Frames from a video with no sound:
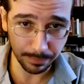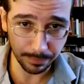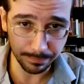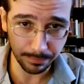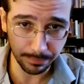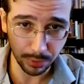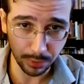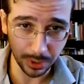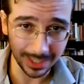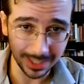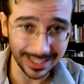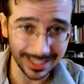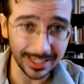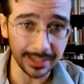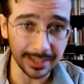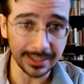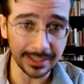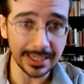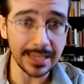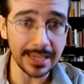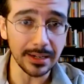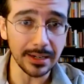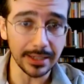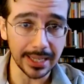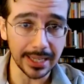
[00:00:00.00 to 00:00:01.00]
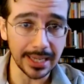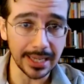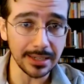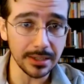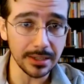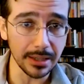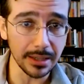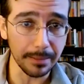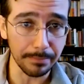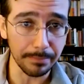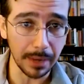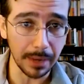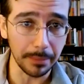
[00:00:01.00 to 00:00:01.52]
put a little needle
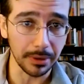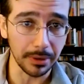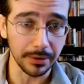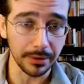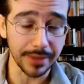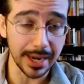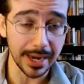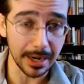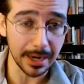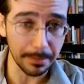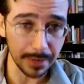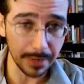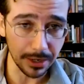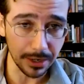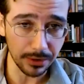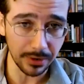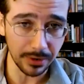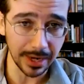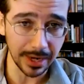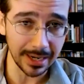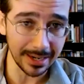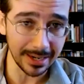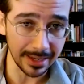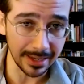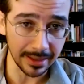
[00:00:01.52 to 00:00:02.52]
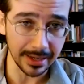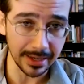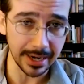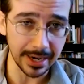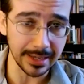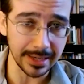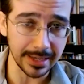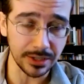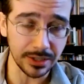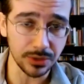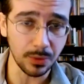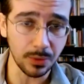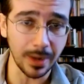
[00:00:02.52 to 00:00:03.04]
into the bubble that had been created in the
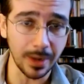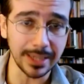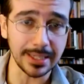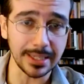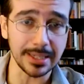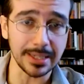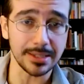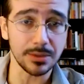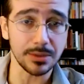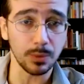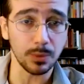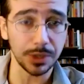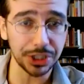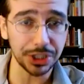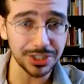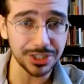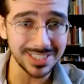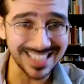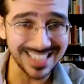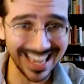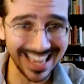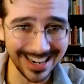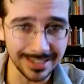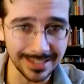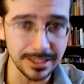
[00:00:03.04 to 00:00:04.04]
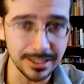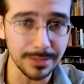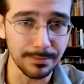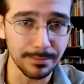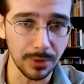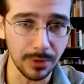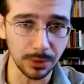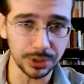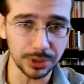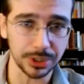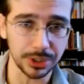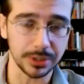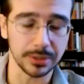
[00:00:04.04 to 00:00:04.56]
1920s, which set into
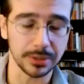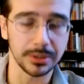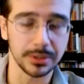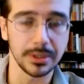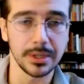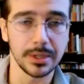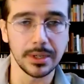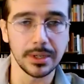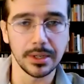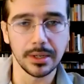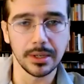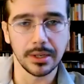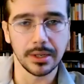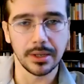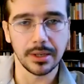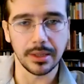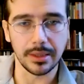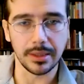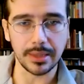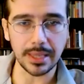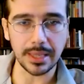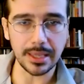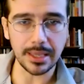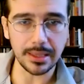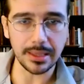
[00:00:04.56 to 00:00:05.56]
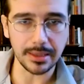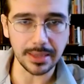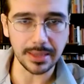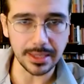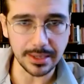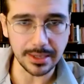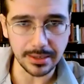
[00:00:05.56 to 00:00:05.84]
motion the